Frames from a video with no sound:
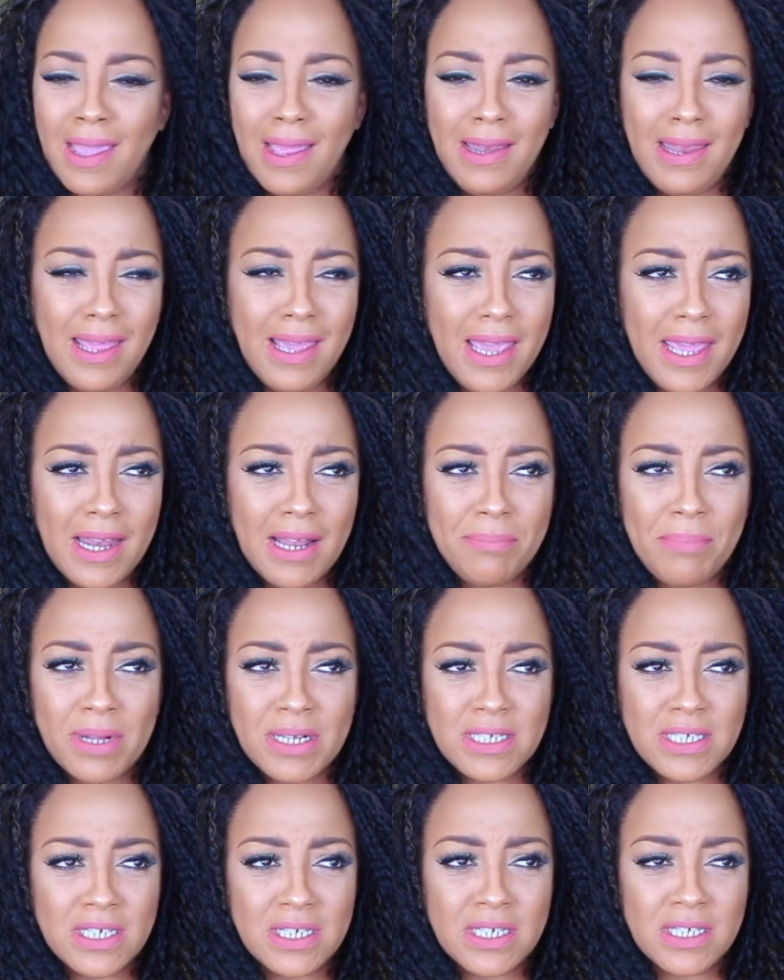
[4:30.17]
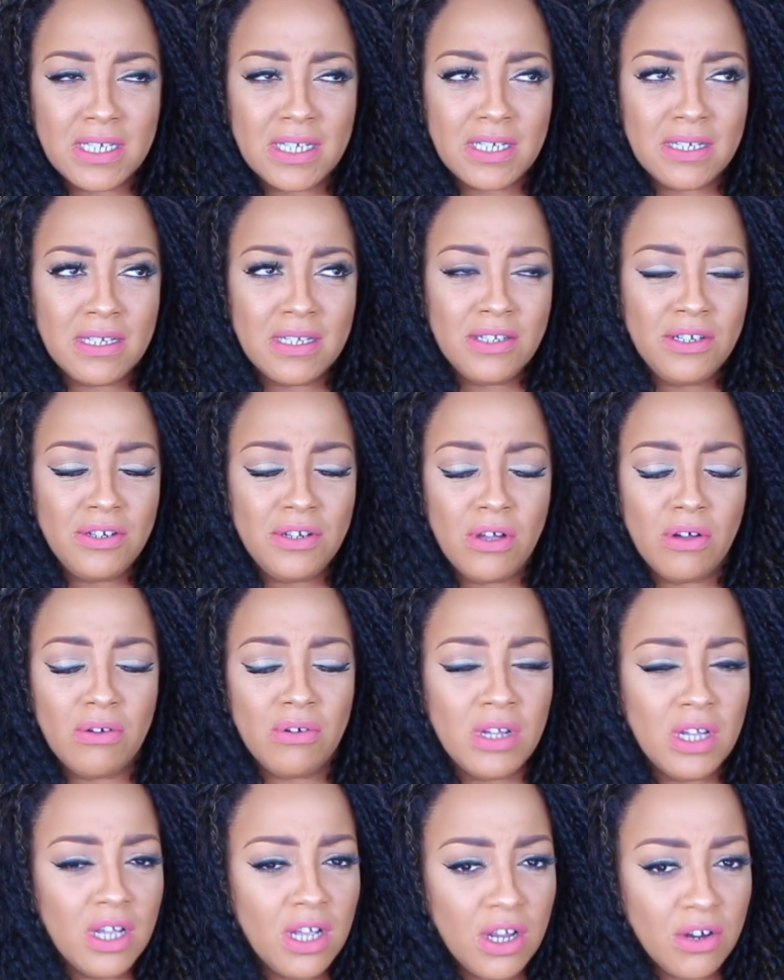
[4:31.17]
And I get a bunch of, you
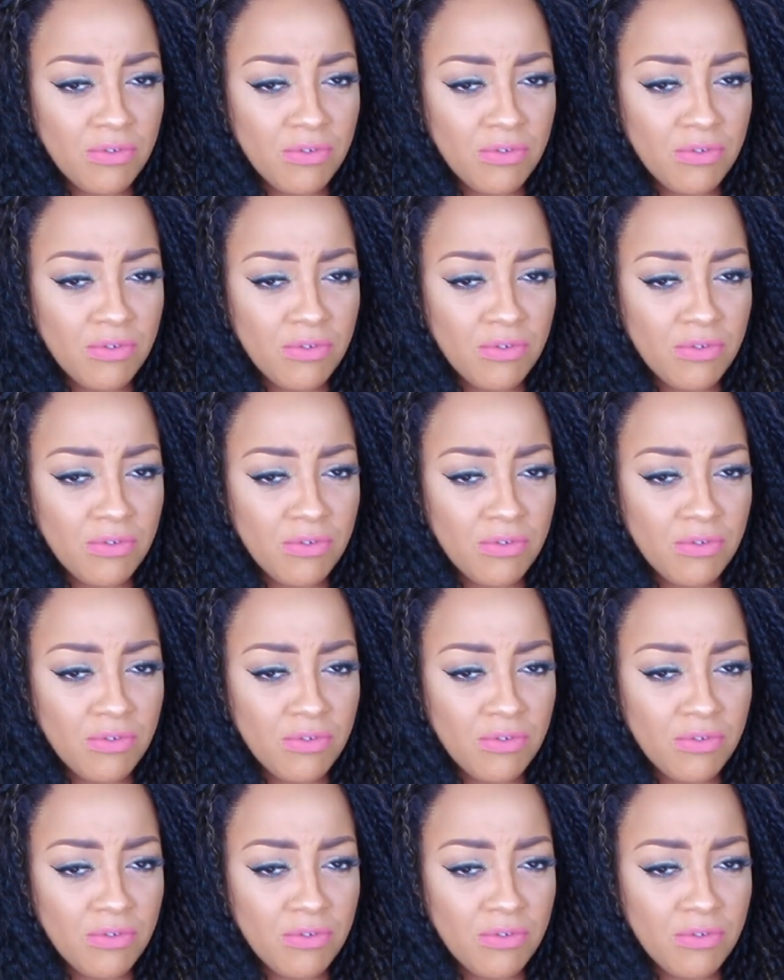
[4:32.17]
know,